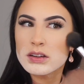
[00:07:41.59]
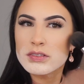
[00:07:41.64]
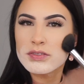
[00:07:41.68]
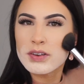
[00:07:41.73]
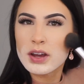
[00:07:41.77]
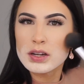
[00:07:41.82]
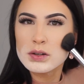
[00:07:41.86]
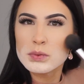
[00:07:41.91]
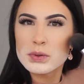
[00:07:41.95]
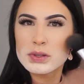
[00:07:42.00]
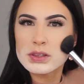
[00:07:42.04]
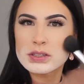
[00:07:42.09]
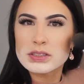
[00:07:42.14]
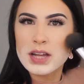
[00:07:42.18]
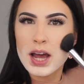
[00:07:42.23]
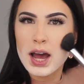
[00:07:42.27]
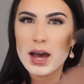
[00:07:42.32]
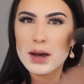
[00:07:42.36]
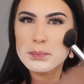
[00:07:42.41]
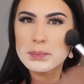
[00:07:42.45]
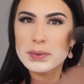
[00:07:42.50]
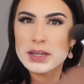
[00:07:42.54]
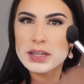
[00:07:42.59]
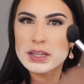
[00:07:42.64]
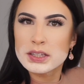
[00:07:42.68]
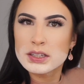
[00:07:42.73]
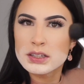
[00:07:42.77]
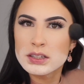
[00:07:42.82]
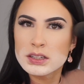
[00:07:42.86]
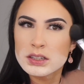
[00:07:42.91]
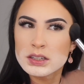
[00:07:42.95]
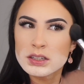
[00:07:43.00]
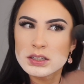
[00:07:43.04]
Find with
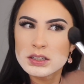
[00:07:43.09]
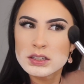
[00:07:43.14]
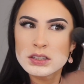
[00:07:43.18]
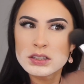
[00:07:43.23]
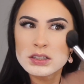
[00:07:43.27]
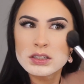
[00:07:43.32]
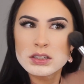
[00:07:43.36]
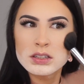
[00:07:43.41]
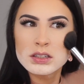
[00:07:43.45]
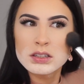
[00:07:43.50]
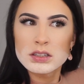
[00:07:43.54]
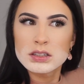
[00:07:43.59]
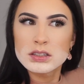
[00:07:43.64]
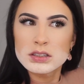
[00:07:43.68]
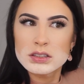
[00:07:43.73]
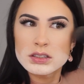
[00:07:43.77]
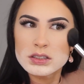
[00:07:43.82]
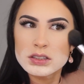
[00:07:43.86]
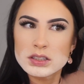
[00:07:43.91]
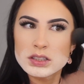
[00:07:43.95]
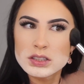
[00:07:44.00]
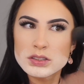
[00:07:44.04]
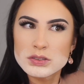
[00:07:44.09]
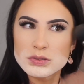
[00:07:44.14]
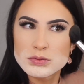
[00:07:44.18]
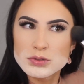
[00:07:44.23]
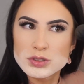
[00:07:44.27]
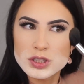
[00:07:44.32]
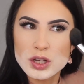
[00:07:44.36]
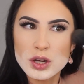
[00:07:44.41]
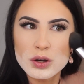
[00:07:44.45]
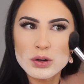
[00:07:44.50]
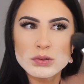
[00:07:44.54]
tapping, you
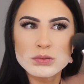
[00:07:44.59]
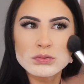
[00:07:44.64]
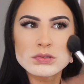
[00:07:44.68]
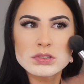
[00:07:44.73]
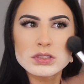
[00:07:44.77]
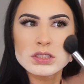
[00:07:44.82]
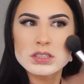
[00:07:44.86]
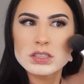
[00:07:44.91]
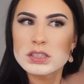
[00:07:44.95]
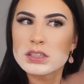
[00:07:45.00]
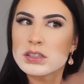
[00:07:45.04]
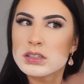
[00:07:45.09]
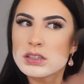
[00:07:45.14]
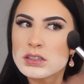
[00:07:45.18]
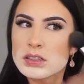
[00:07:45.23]
don't